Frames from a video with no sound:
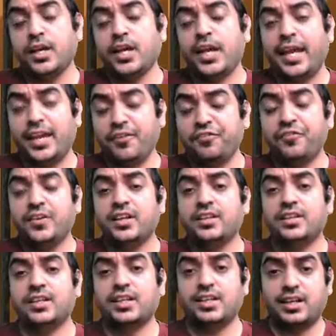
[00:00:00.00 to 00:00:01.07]
If
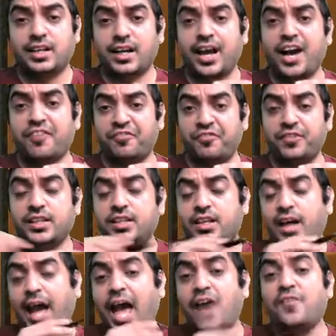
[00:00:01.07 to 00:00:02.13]
the graph, the
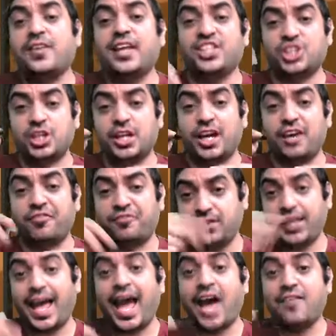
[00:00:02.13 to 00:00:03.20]

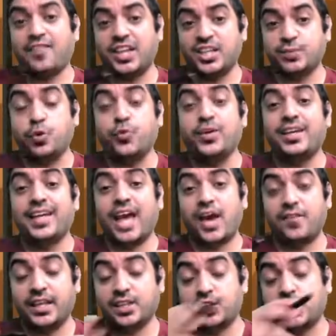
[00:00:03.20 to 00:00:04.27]
average moving
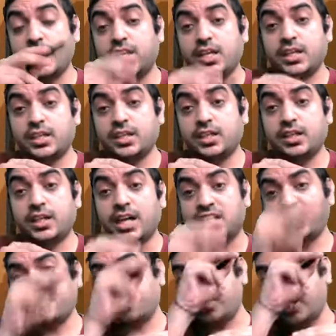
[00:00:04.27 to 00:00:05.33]
average
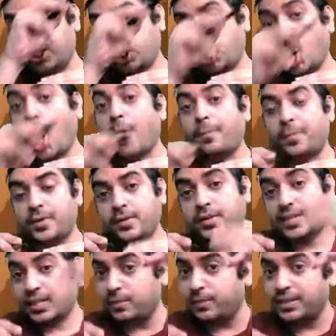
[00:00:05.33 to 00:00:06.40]
cuts from the top,
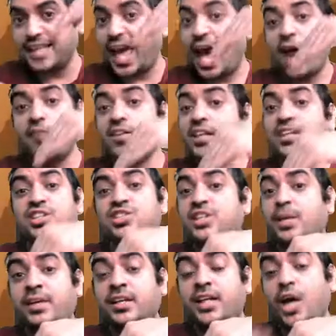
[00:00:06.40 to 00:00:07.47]
that means average is
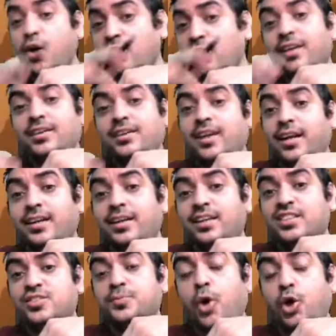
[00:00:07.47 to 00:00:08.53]
coming down, trend
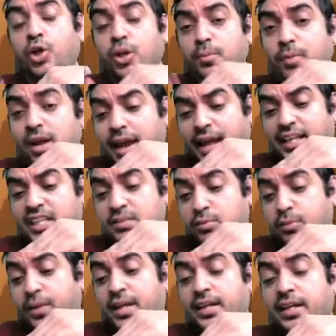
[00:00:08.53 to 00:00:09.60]
is bottom, and the
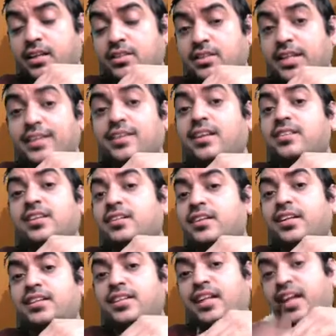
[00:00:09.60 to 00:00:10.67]
moment it is
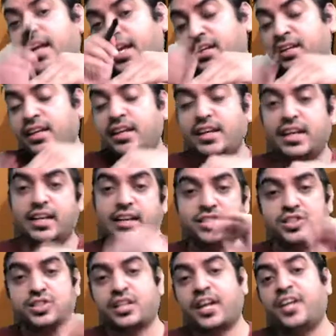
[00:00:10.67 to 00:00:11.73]
intersecting the line, it
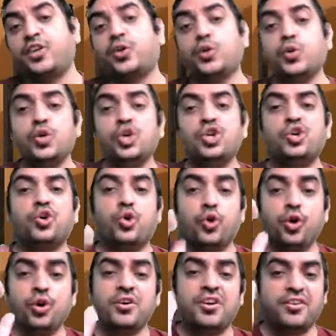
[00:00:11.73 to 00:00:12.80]
is trying to
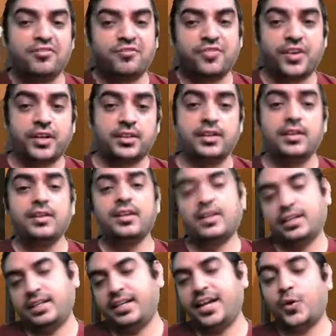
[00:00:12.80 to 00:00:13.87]
go further
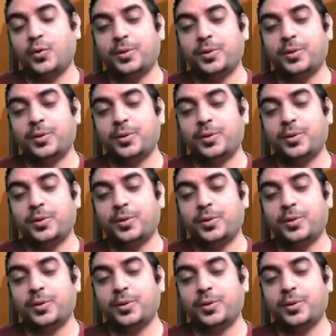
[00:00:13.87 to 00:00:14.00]
down.